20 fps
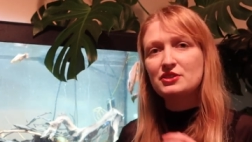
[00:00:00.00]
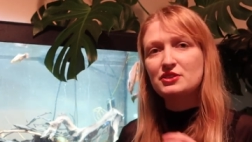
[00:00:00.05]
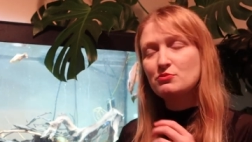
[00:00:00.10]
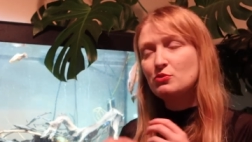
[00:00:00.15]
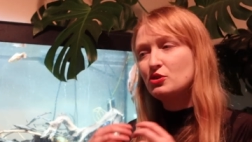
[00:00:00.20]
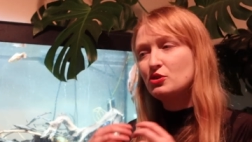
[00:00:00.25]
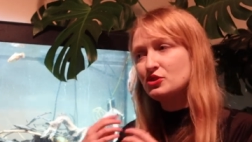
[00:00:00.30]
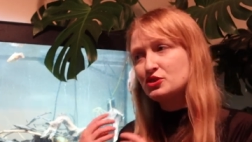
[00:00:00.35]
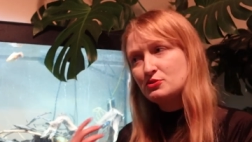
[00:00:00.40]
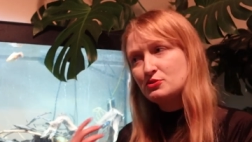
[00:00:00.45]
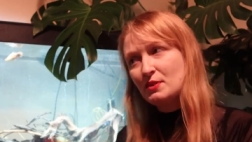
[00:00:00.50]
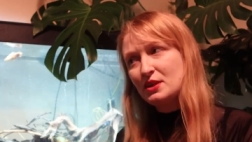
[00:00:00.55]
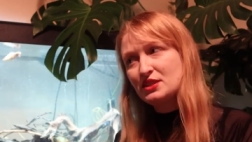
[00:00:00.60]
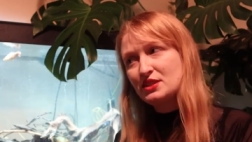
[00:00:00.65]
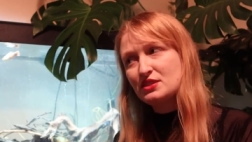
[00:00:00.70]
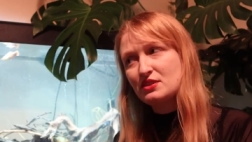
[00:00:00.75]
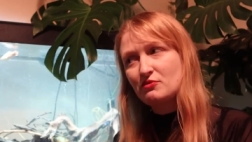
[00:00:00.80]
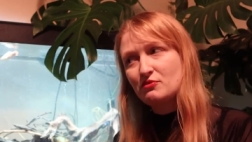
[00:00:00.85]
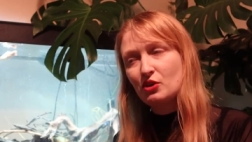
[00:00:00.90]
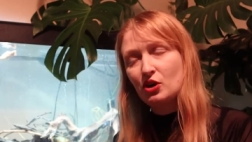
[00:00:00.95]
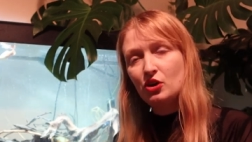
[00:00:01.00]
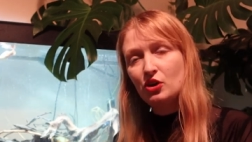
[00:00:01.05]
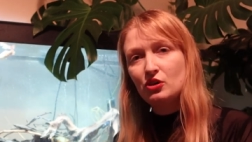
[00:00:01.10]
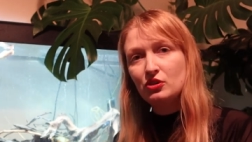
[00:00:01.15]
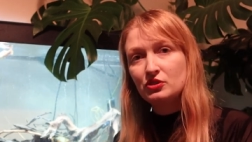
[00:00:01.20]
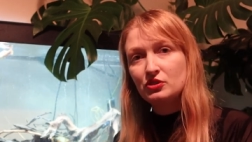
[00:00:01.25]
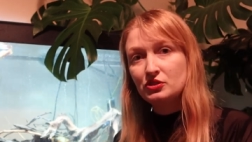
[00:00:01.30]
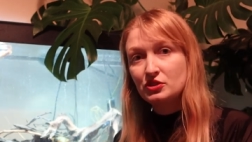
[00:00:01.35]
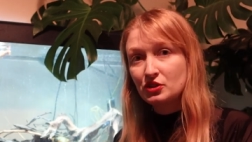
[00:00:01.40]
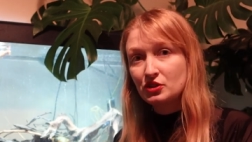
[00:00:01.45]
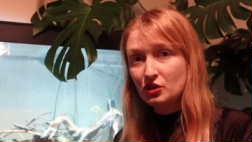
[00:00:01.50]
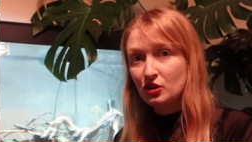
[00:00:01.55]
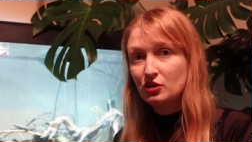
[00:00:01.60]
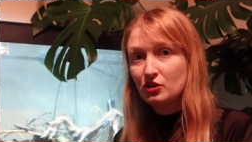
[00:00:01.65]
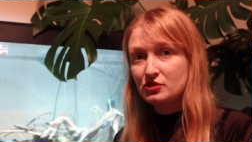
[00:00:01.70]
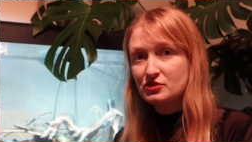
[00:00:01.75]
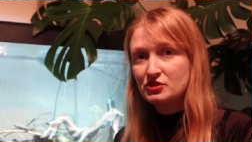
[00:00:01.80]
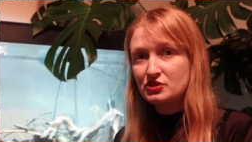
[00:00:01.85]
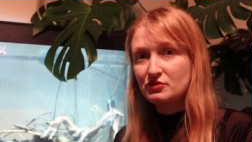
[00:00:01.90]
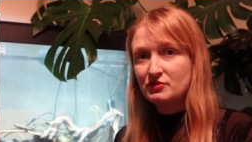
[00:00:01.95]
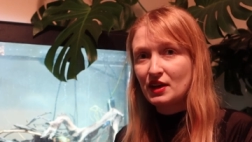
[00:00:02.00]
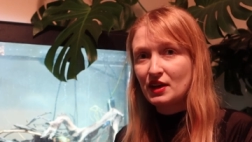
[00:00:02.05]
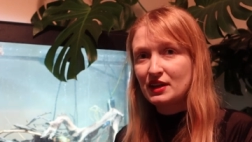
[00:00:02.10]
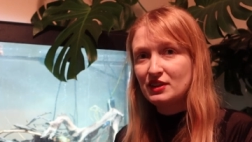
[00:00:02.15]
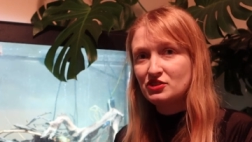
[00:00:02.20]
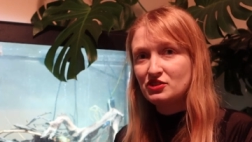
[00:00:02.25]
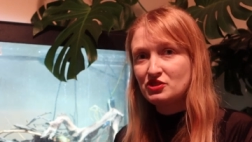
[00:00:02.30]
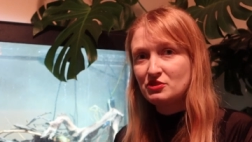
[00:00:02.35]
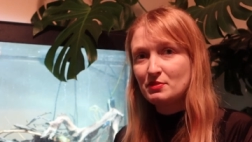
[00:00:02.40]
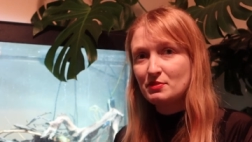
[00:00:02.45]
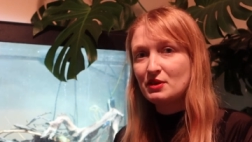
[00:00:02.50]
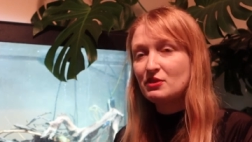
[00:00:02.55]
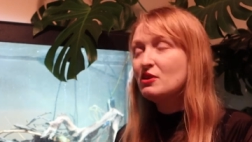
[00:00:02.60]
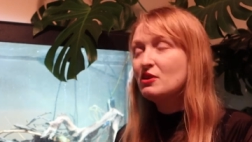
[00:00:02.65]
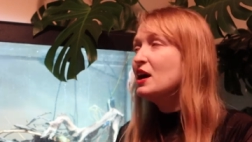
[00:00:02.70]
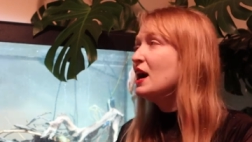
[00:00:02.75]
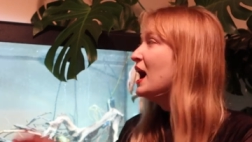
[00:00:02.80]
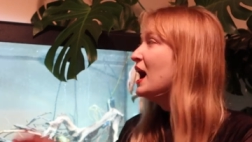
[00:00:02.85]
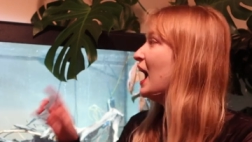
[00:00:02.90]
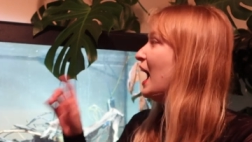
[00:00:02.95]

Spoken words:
It's more expensive on the cost of the energy bill,